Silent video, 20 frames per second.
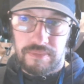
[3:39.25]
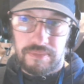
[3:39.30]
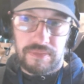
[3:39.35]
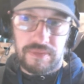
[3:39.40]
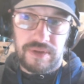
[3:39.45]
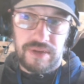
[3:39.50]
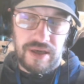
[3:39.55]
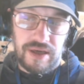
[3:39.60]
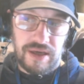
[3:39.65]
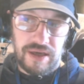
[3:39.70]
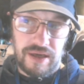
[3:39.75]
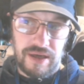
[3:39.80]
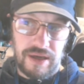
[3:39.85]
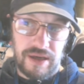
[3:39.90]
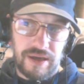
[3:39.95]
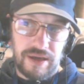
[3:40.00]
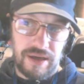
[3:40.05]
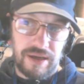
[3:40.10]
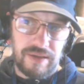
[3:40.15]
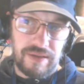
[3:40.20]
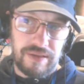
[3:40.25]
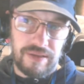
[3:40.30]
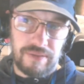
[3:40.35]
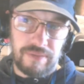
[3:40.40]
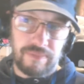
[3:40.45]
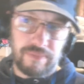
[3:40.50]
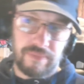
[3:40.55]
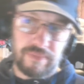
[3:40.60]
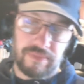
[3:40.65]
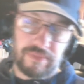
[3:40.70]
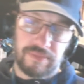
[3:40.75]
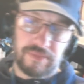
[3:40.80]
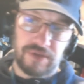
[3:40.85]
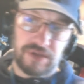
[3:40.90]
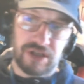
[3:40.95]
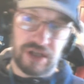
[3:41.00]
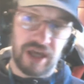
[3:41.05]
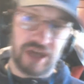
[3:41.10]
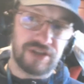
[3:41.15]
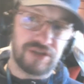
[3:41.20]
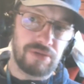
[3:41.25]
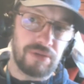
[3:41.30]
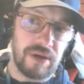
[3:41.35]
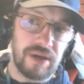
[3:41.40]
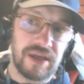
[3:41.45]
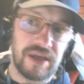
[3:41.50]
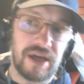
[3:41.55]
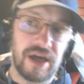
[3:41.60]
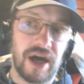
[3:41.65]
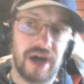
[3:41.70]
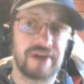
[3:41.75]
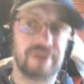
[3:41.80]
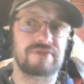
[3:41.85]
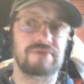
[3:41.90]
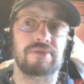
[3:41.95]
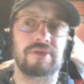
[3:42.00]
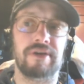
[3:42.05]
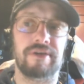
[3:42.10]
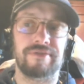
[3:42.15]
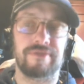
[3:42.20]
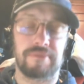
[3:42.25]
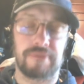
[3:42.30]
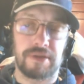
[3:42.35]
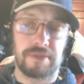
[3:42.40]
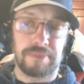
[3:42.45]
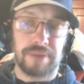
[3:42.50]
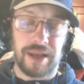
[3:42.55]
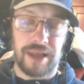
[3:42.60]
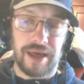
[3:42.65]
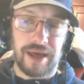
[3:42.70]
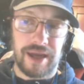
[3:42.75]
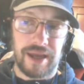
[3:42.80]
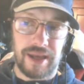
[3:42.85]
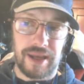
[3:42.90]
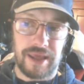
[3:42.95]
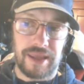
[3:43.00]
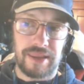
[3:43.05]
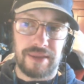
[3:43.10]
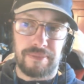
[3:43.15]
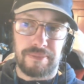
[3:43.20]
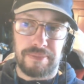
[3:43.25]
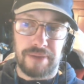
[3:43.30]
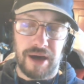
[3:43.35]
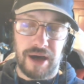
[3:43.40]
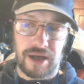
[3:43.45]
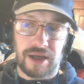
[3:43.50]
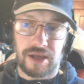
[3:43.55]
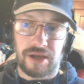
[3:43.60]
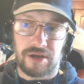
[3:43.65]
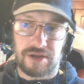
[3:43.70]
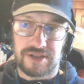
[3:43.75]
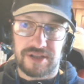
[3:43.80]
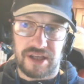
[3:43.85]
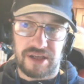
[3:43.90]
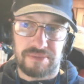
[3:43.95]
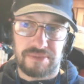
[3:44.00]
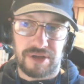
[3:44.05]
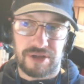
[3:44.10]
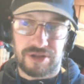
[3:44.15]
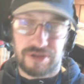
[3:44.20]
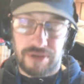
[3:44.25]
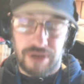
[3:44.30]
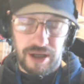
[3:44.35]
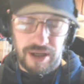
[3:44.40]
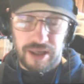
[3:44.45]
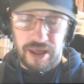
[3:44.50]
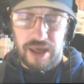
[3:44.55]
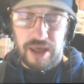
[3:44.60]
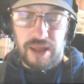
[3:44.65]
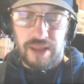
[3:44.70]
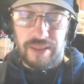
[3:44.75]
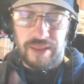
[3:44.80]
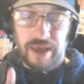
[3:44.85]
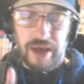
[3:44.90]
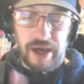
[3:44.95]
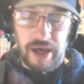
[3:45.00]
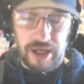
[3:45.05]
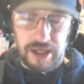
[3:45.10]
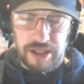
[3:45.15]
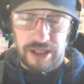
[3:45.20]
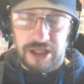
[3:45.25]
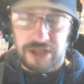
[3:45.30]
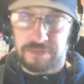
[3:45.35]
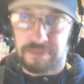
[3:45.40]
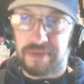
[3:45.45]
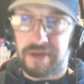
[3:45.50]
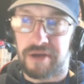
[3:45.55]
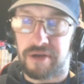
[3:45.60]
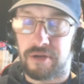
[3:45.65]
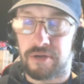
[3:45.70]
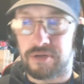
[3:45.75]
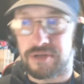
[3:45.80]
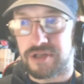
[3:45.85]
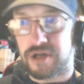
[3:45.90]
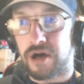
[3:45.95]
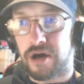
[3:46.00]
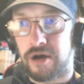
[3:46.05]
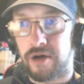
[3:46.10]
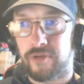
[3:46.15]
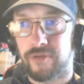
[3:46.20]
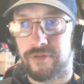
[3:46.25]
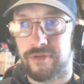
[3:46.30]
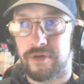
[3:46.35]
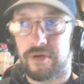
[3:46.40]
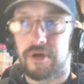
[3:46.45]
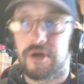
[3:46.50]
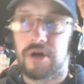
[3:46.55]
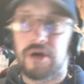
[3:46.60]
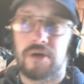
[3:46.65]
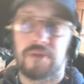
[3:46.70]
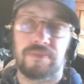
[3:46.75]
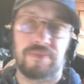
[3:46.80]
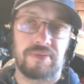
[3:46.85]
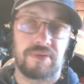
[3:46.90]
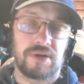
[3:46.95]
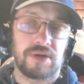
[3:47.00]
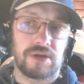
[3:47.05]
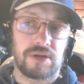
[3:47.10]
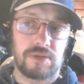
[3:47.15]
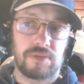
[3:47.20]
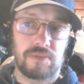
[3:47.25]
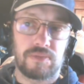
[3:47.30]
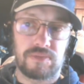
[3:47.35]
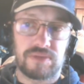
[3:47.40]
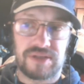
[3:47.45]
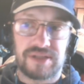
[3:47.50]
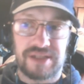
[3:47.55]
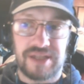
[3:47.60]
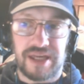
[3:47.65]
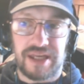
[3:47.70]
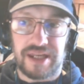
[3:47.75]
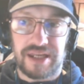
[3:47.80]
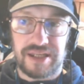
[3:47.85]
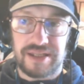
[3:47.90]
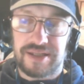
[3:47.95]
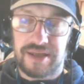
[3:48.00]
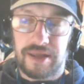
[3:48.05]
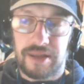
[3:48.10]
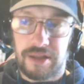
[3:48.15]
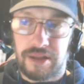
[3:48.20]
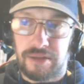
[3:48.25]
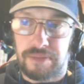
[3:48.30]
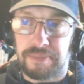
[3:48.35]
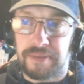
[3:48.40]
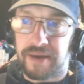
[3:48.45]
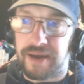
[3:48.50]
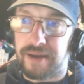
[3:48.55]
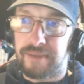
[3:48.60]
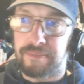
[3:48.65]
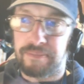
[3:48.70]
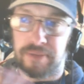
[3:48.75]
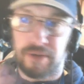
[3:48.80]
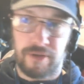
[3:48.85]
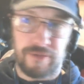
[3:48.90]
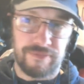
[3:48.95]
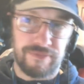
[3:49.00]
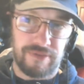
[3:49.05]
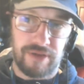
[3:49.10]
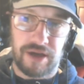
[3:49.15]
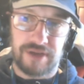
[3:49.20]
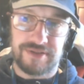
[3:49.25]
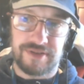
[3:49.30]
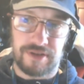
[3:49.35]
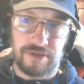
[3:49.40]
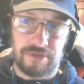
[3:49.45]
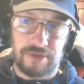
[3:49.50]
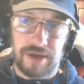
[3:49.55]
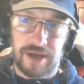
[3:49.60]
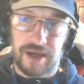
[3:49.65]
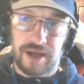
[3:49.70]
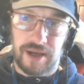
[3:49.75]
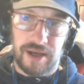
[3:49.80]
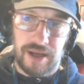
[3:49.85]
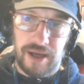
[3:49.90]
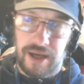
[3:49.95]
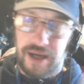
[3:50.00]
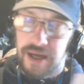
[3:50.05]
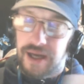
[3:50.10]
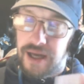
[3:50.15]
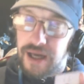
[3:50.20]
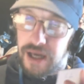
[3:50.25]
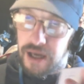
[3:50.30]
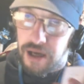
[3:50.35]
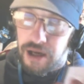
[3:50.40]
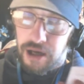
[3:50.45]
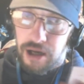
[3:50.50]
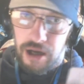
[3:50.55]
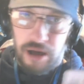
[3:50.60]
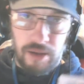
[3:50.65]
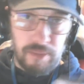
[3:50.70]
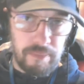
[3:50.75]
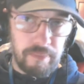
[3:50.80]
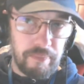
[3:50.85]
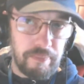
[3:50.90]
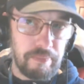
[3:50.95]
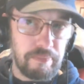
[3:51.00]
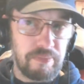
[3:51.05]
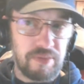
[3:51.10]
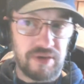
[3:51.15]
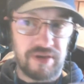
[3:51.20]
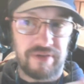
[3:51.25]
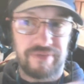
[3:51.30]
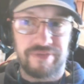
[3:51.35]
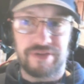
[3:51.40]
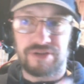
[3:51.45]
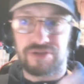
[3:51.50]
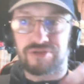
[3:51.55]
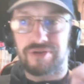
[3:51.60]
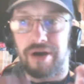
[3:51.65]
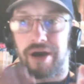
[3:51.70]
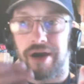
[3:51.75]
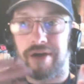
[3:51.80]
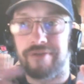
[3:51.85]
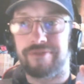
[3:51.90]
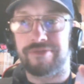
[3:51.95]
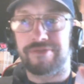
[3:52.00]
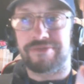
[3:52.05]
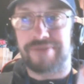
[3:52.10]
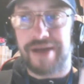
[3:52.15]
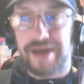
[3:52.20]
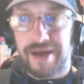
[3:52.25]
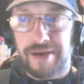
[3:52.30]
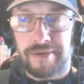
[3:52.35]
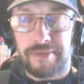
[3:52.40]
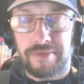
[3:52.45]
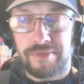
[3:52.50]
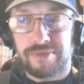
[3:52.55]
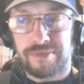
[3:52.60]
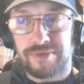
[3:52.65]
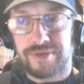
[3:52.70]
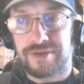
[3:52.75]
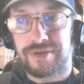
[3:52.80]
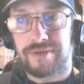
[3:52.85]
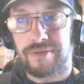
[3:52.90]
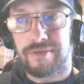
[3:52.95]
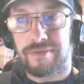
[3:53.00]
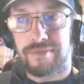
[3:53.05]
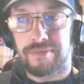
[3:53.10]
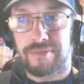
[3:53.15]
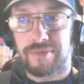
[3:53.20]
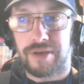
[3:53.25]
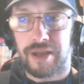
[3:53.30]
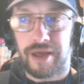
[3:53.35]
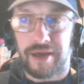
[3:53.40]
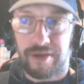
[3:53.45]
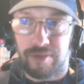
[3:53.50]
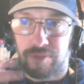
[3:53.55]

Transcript: The like 20 yards away from the plane in the parking lot, sitting in my truck, the ADS-B goes off. But sitting inside of the plane, both lights are green. But if you drive around, like